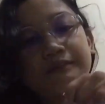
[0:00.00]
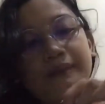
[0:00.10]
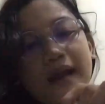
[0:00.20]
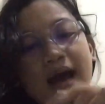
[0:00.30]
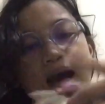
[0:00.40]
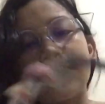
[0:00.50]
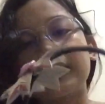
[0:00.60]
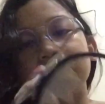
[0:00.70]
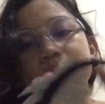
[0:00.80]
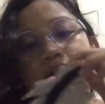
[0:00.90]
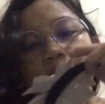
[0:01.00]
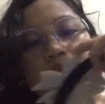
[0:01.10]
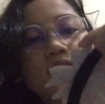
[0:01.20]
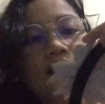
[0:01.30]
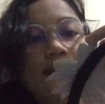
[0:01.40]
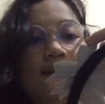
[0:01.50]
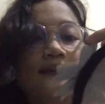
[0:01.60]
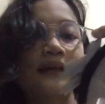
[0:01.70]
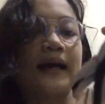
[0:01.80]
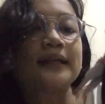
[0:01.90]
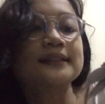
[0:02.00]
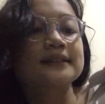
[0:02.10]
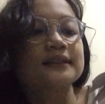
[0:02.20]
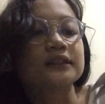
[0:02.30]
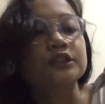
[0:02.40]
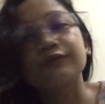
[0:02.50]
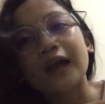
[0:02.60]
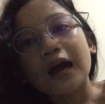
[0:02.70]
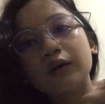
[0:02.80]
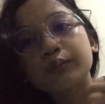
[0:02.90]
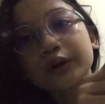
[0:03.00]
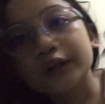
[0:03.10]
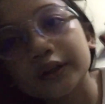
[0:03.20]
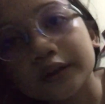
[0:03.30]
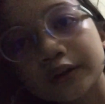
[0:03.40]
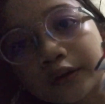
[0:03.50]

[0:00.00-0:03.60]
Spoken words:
black and it has this flower